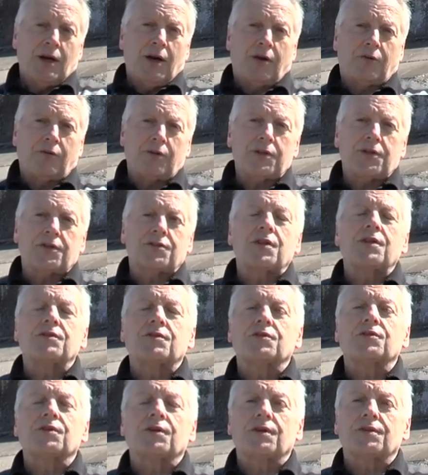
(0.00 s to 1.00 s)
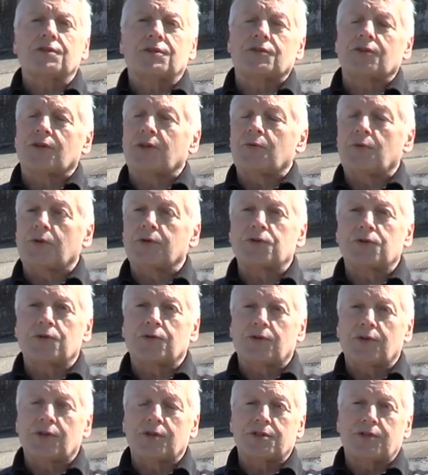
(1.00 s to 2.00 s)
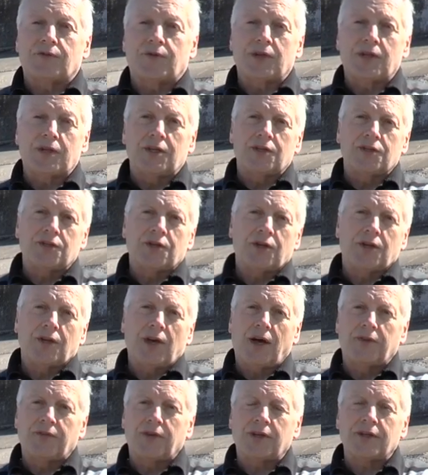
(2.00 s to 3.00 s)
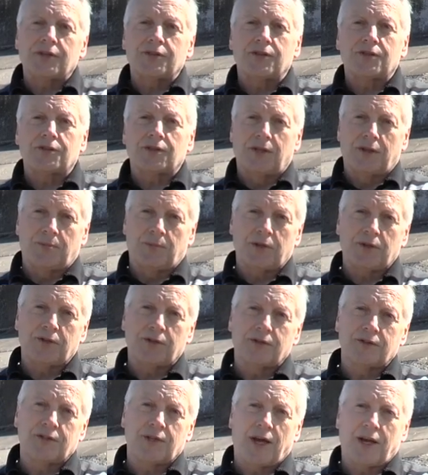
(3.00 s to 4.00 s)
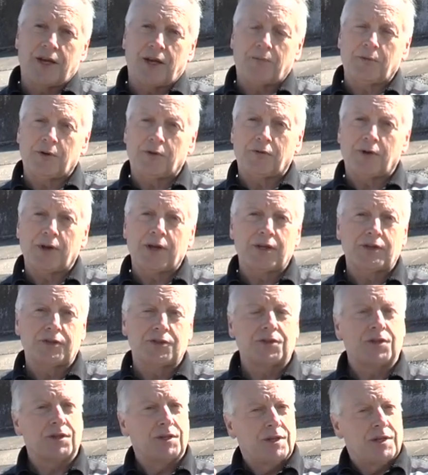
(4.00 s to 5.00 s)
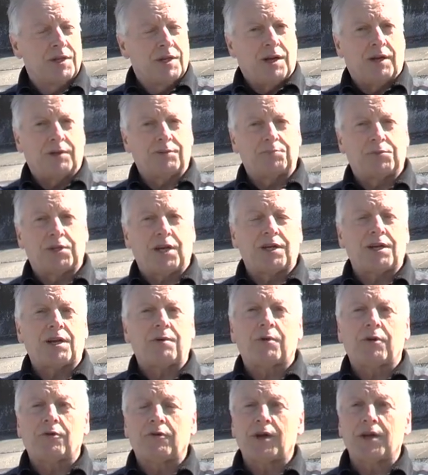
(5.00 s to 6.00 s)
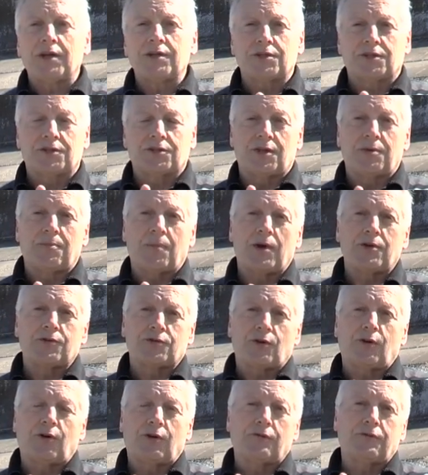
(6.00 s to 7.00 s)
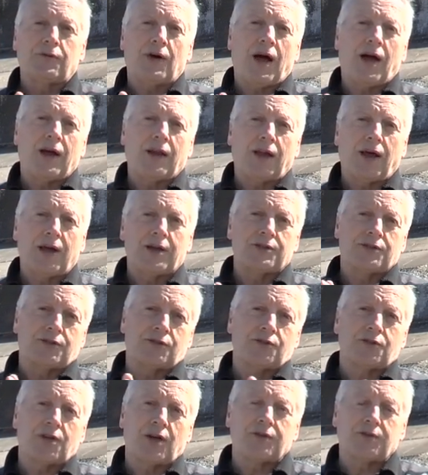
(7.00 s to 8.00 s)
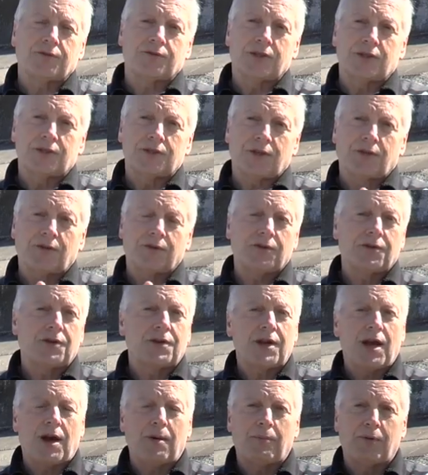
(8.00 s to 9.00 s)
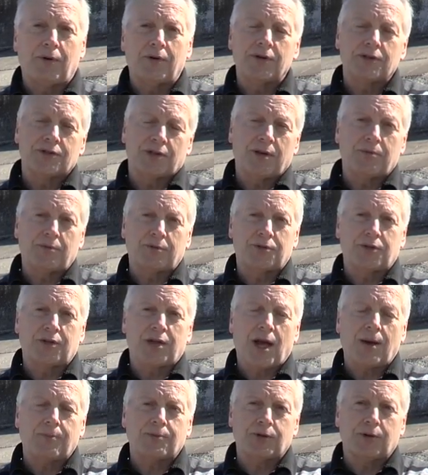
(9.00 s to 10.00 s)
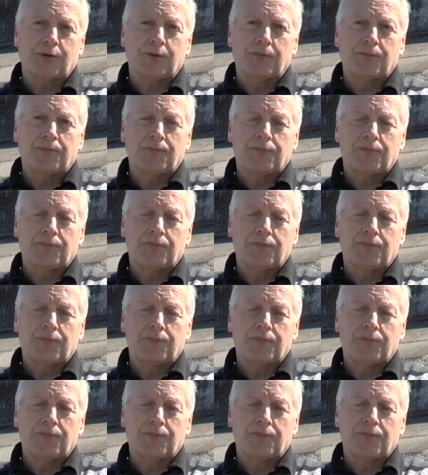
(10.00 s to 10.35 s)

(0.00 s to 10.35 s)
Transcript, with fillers: Agreed the sensor size is only one two thirds of an inch and that does limit the dynamic range and dynamic range is the amount of highlight to shadow detail that the camera is able to capture.